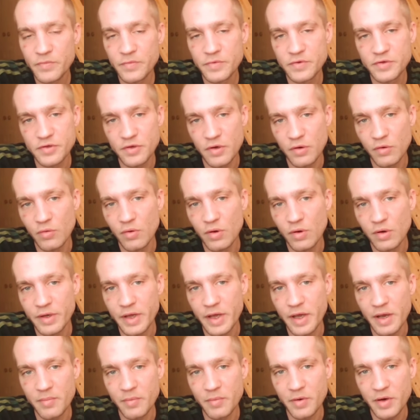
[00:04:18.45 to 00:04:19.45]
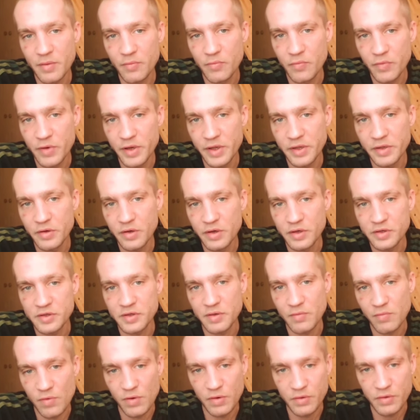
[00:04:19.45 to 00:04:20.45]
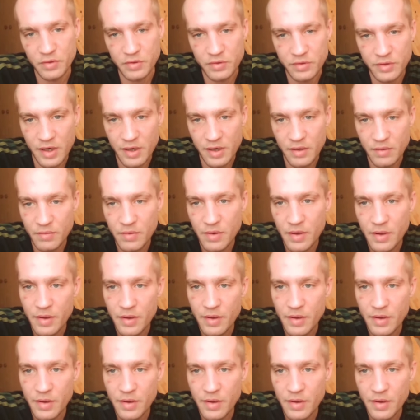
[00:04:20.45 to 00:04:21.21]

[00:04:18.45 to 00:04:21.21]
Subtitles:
So, okay, I'm gonna read you because I wrote it down.